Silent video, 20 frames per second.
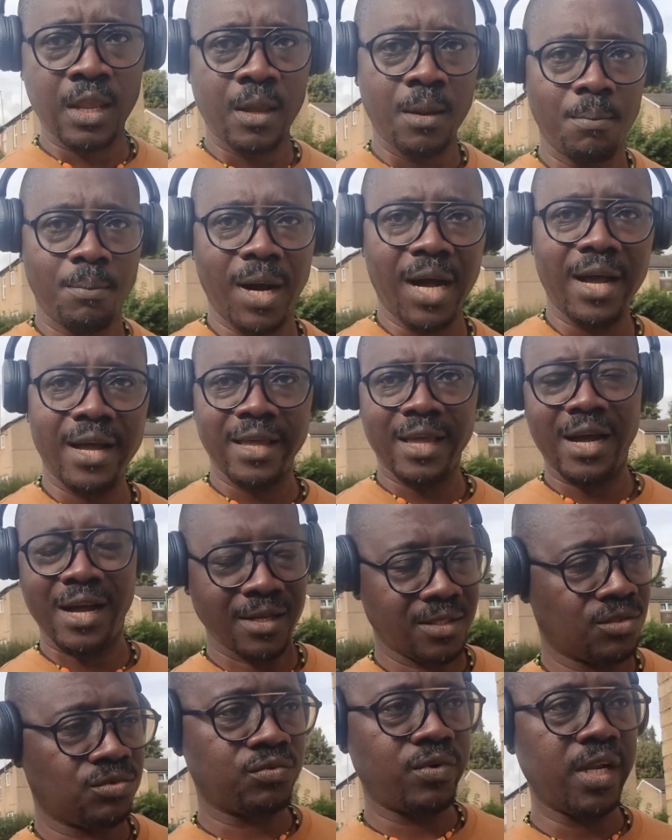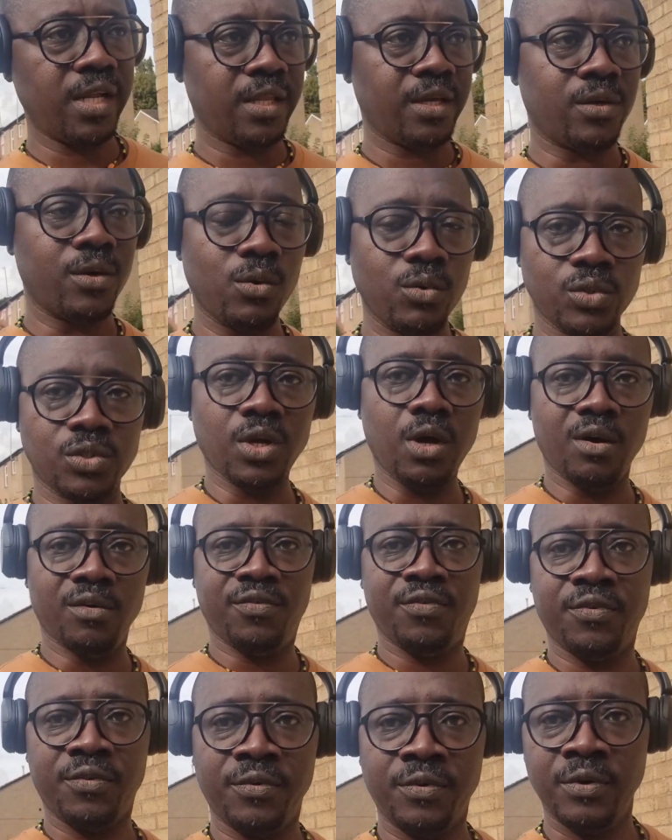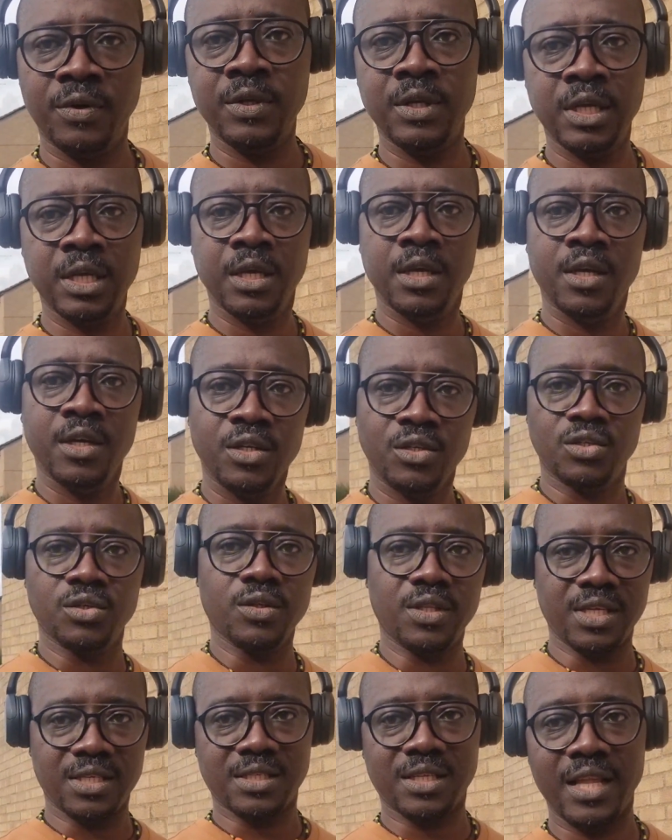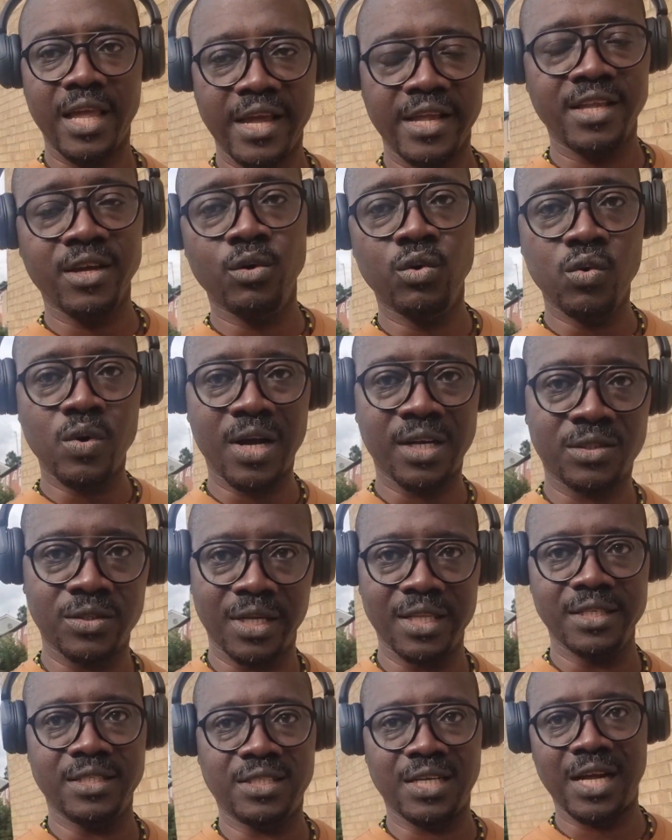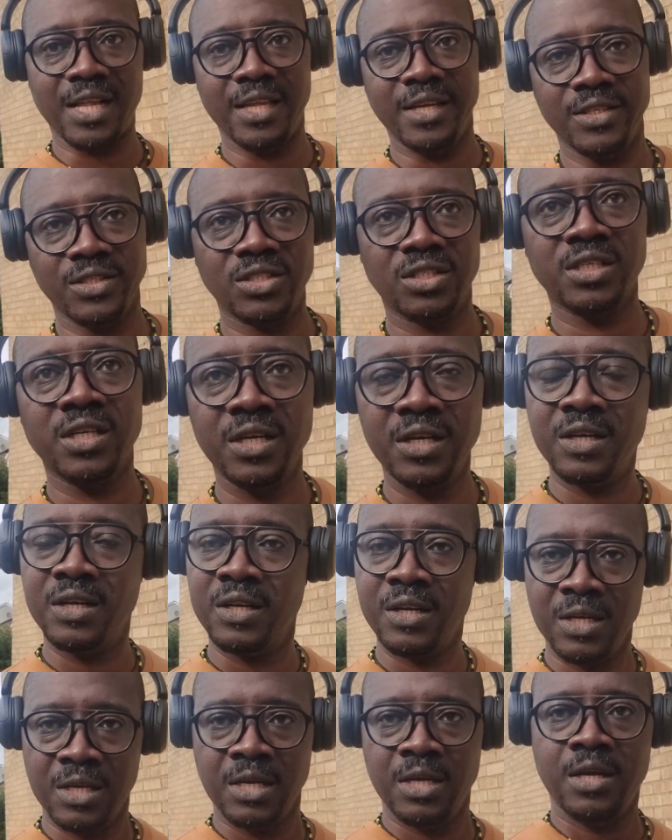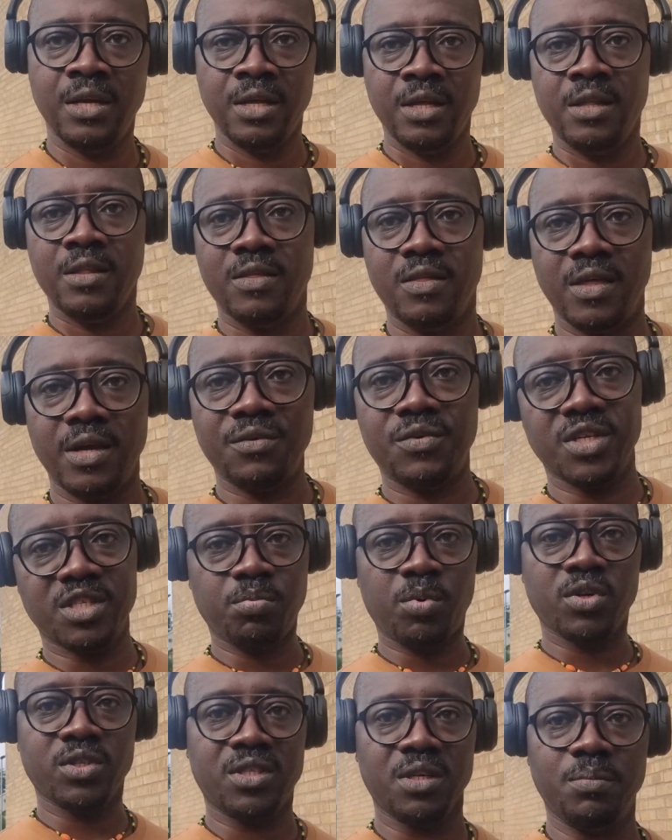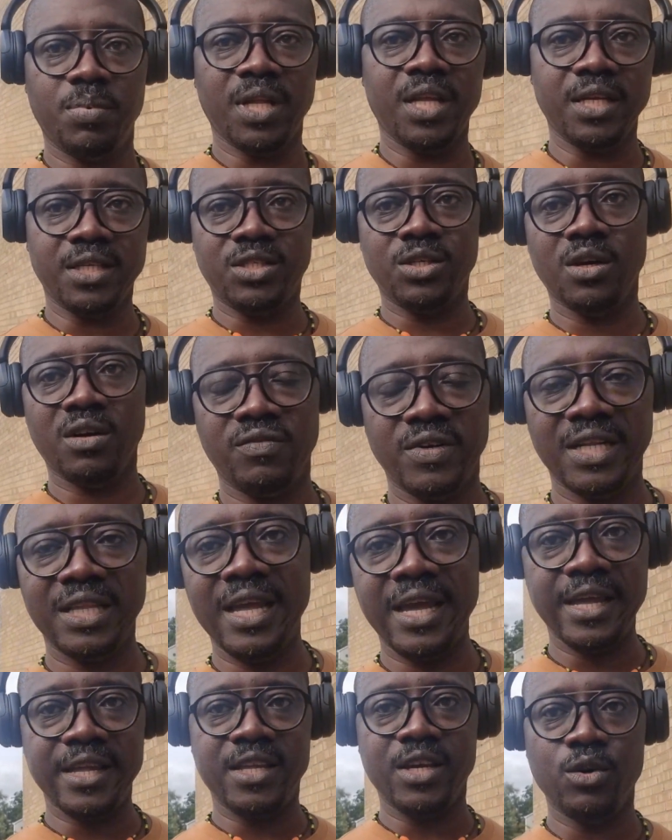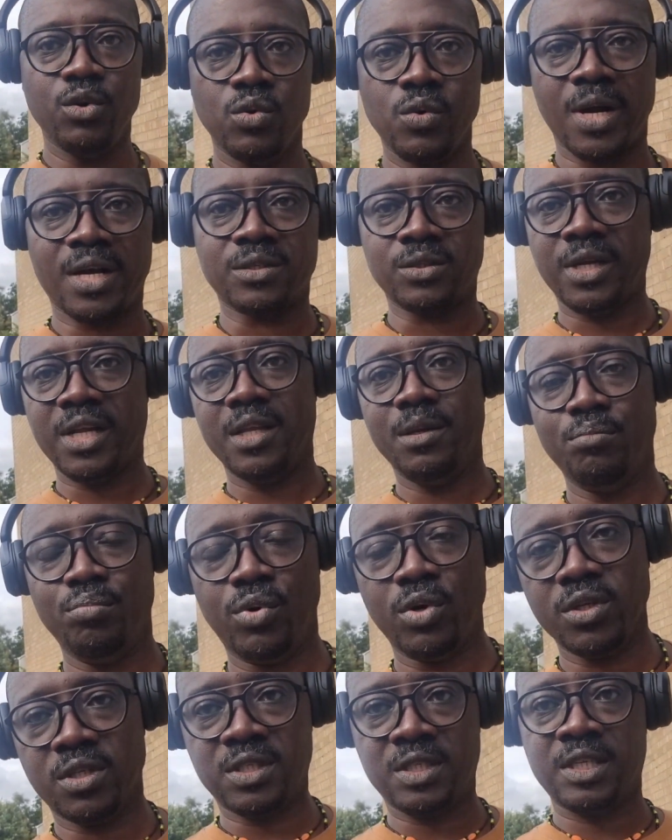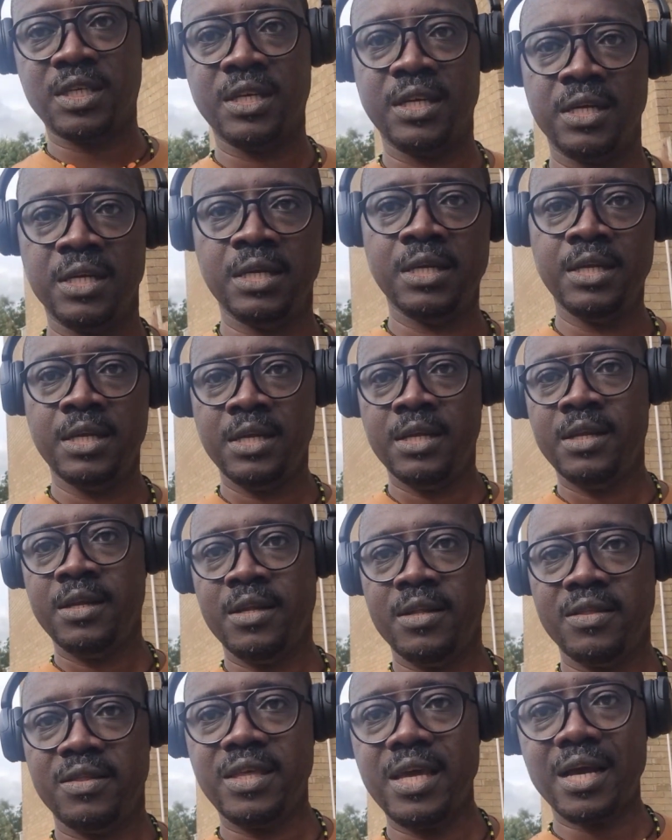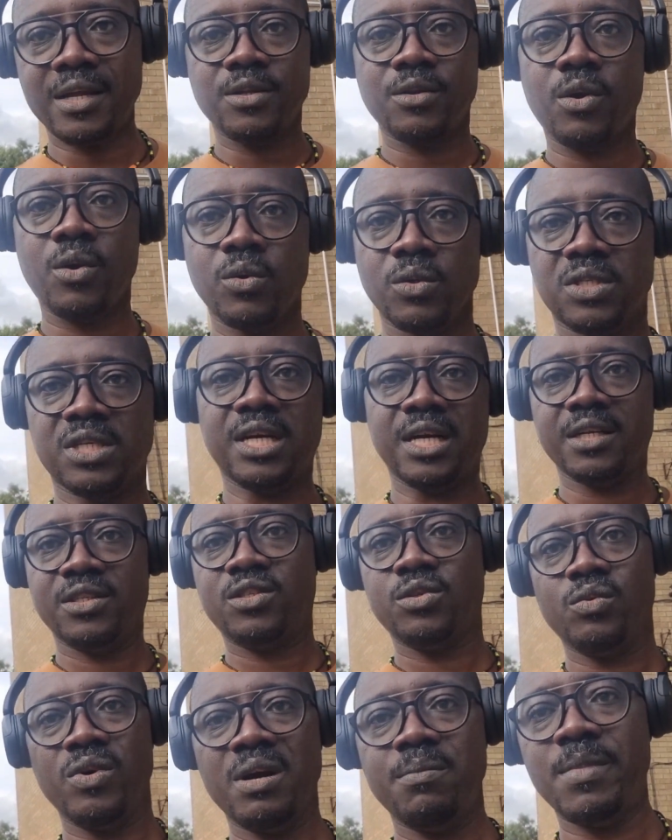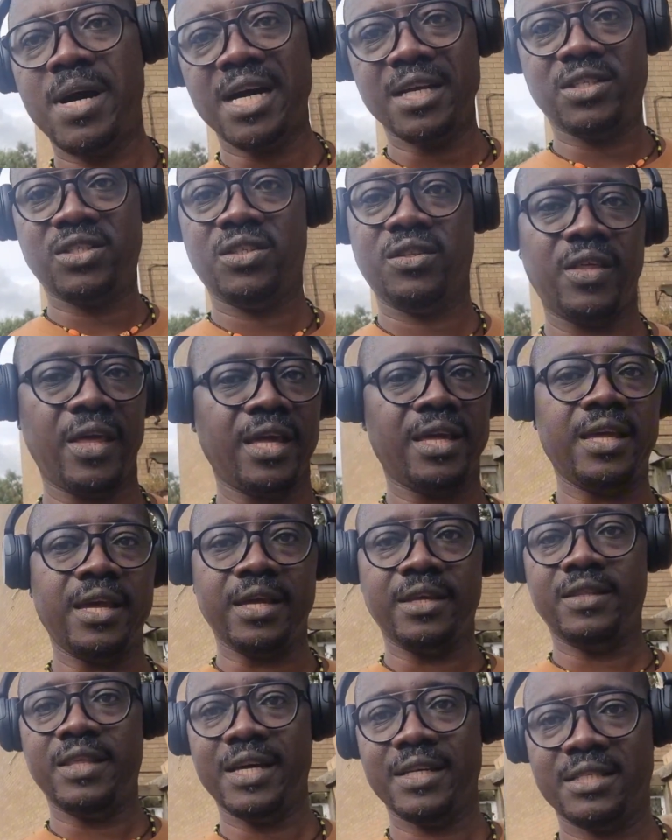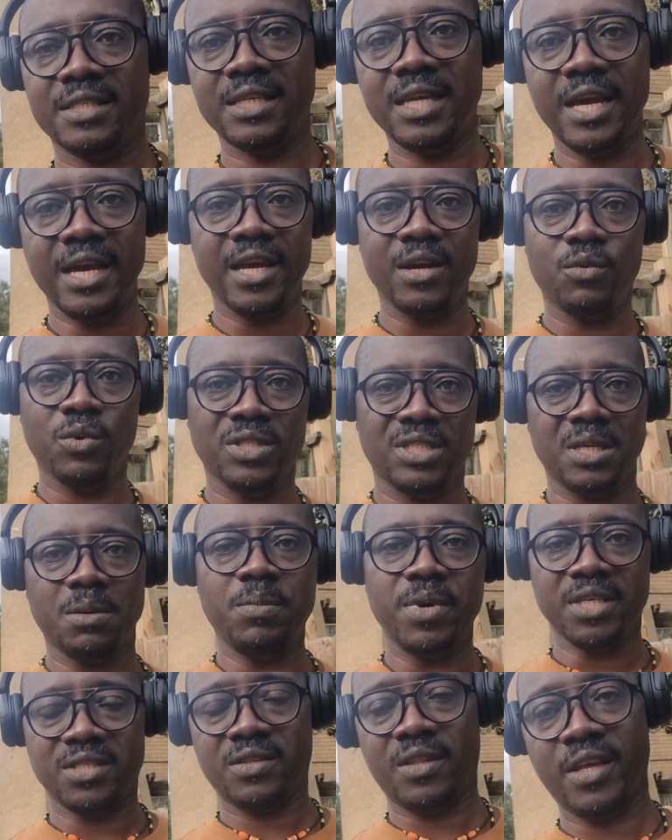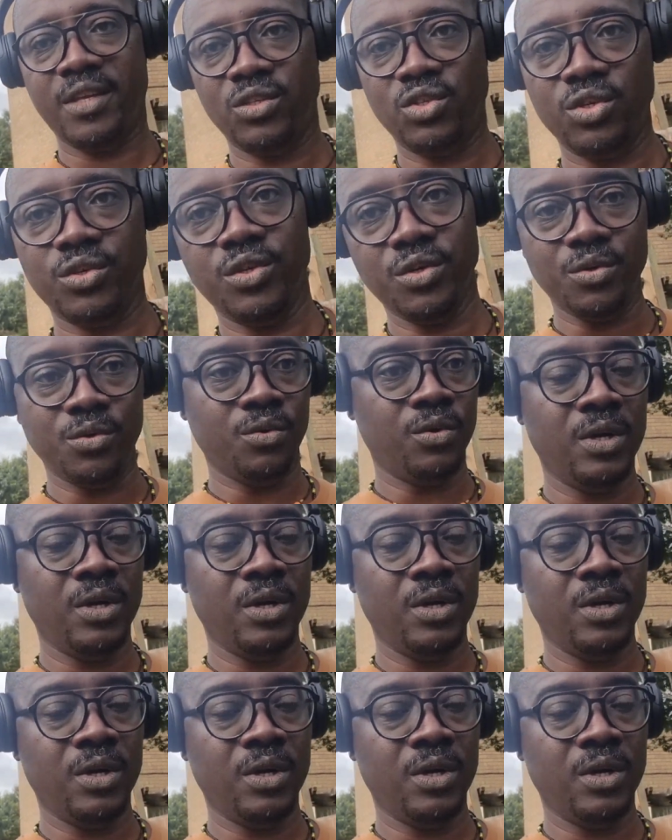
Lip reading: my heart really goes off to this lady who actually challenged the responsibility of a lady who actually brought their daughter to a match, thinking that yeah, it was the best thing to do.